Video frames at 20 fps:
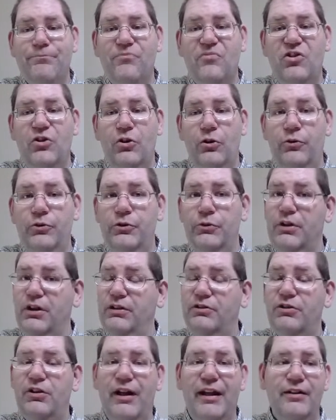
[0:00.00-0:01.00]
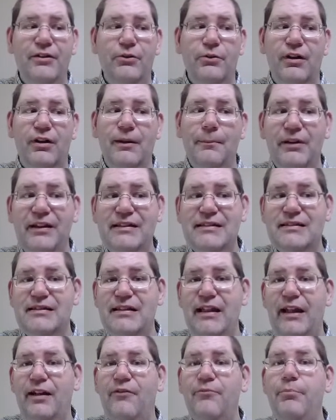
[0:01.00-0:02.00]
So you could try to do a complete
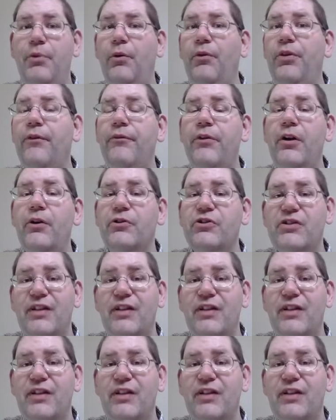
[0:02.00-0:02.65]
set of both of those.